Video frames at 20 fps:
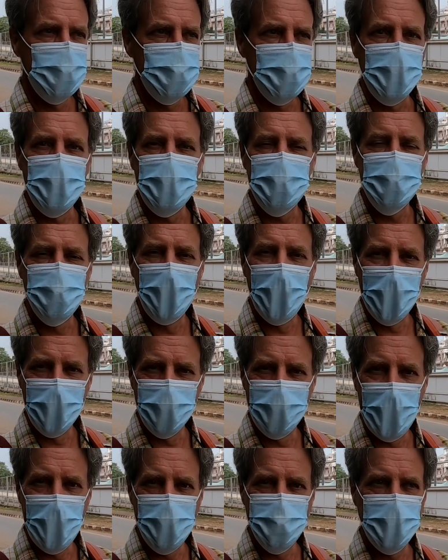she
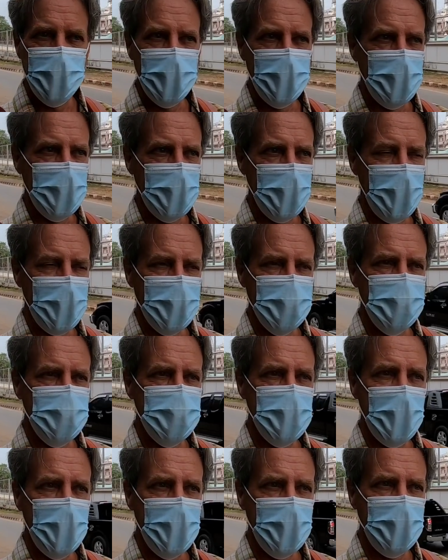smiled at me and
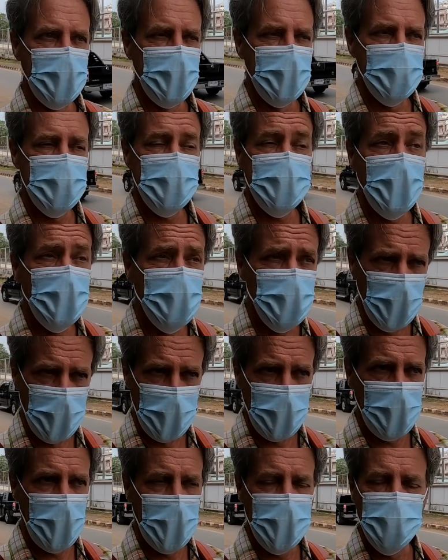said
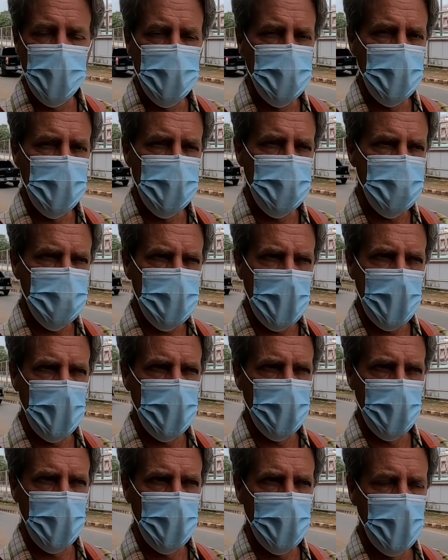something. I didn't
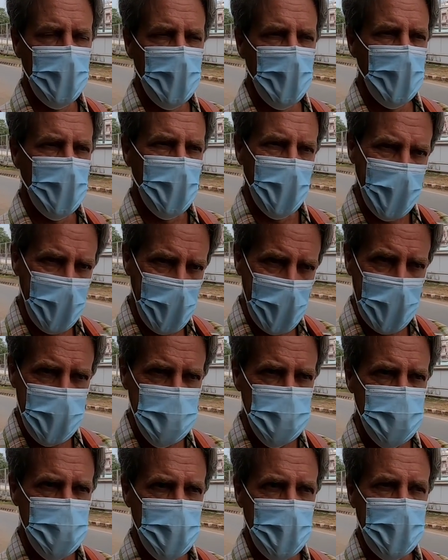understand her, and I
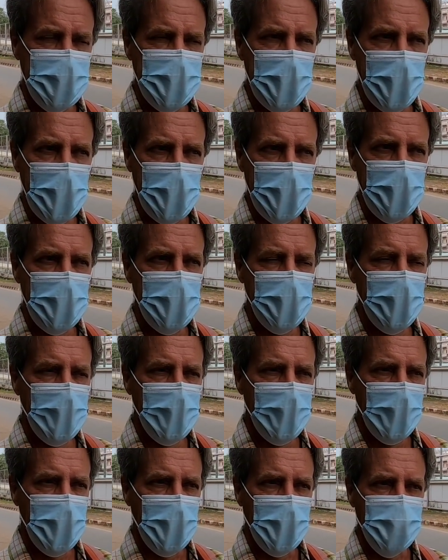asked again,
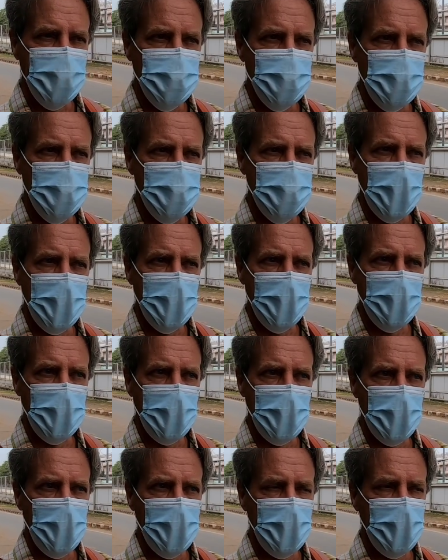and she
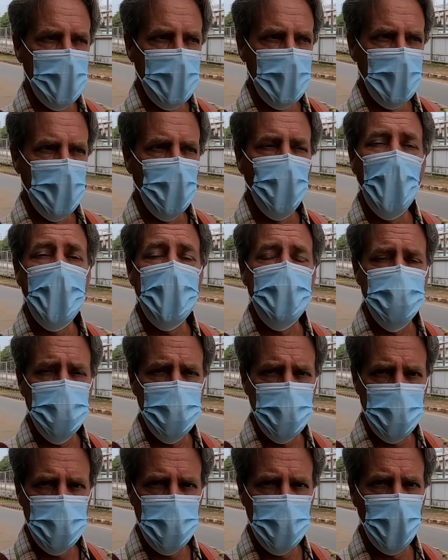said,
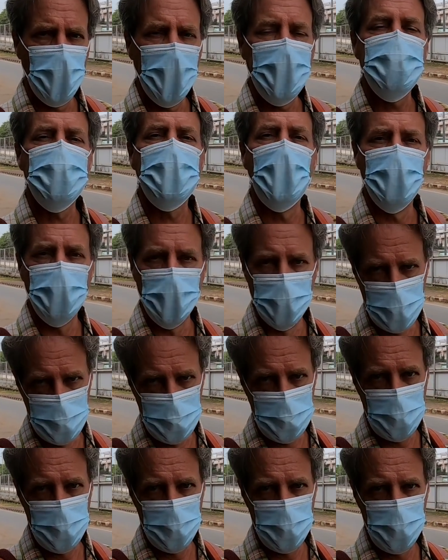wait
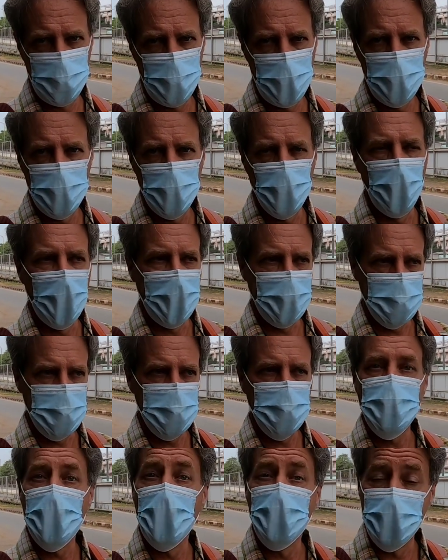government,
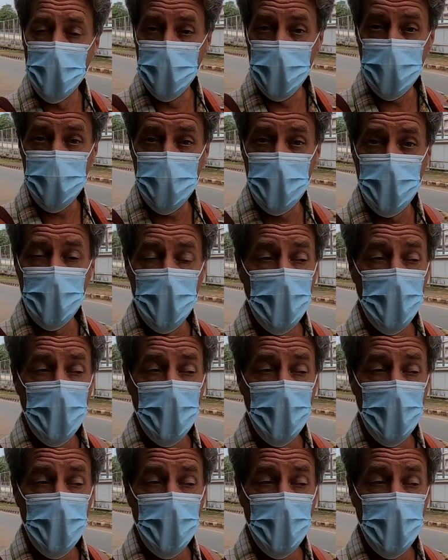wait government.